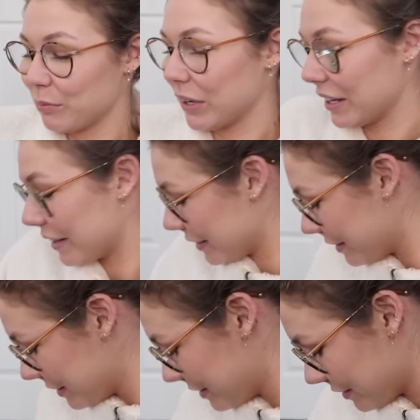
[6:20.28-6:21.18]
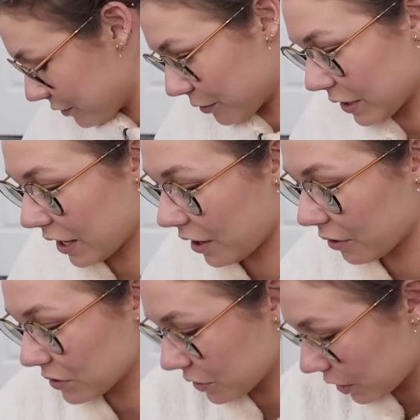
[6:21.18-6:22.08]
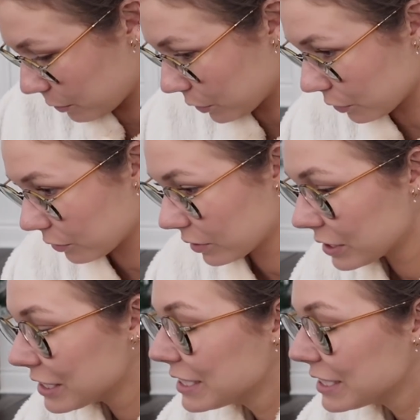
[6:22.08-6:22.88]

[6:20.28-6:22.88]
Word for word: But for now, sorry, boo.